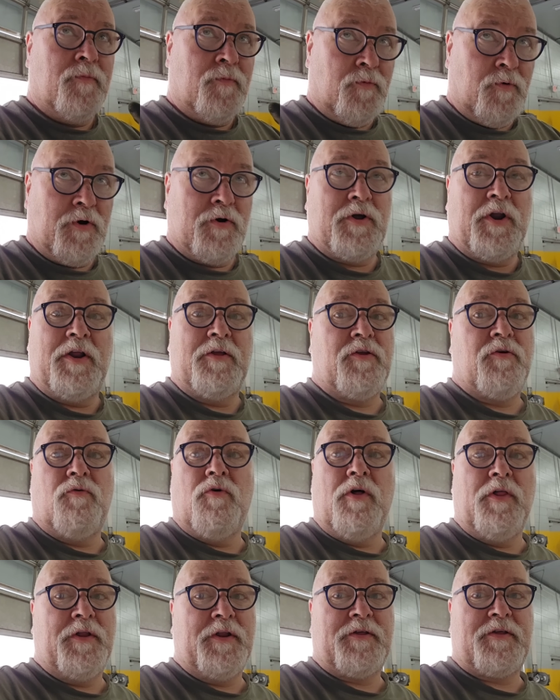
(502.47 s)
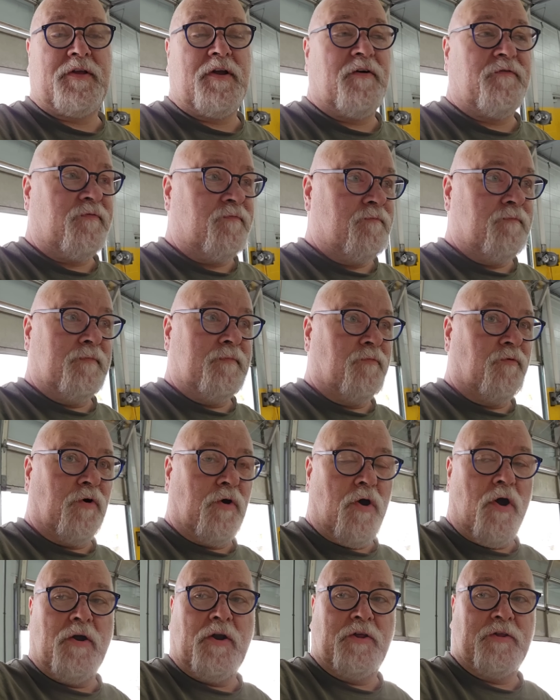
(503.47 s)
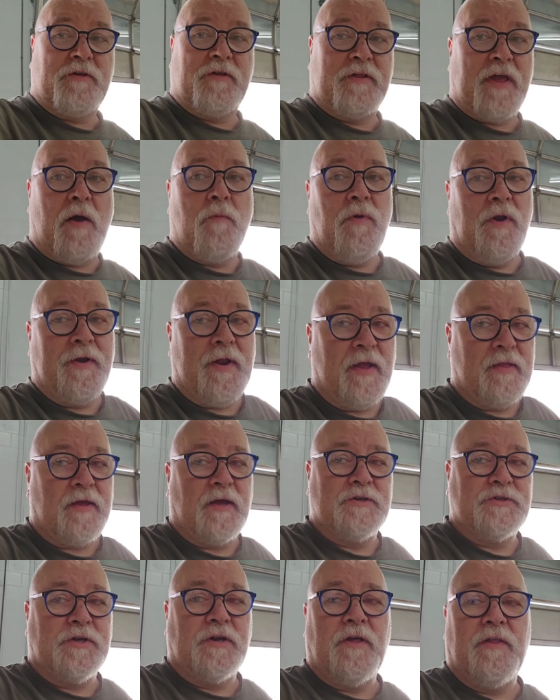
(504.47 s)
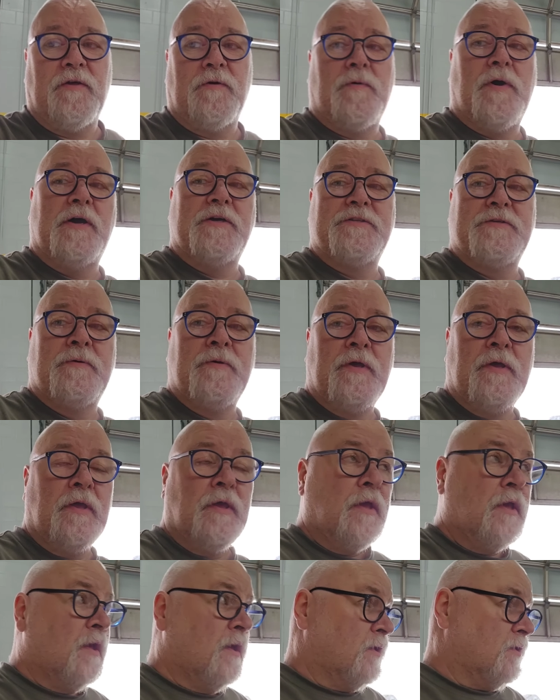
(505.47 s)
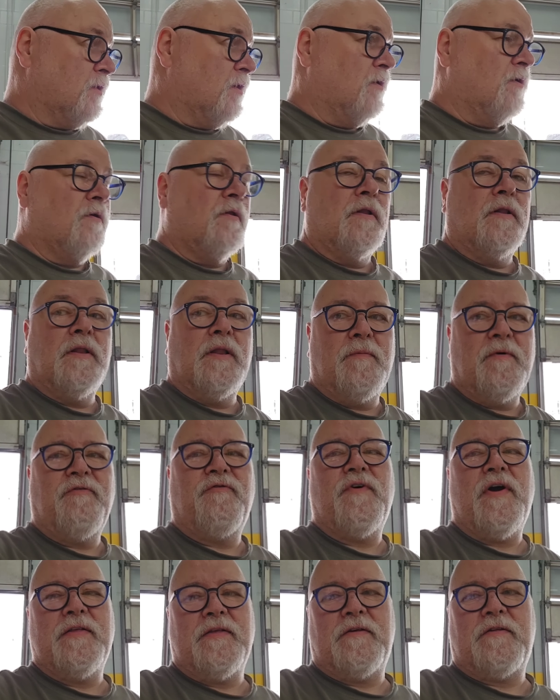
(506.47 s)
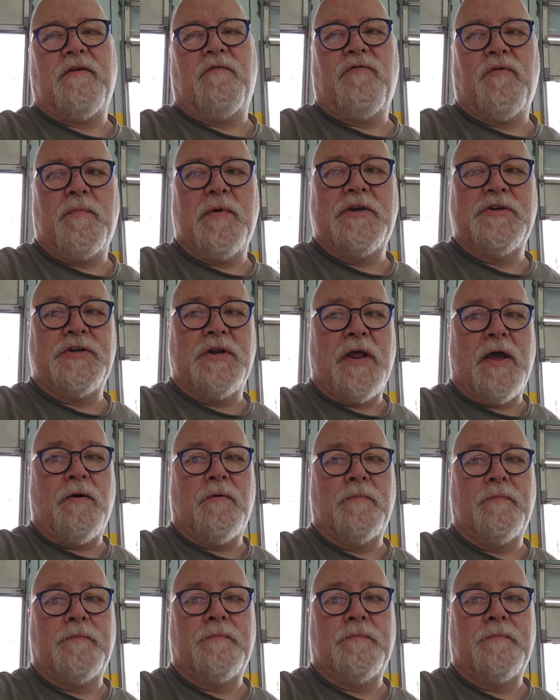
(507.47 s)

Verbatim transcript: we're going to do all this stuff regardless because I will not touch it otherwise. So let me find this information out.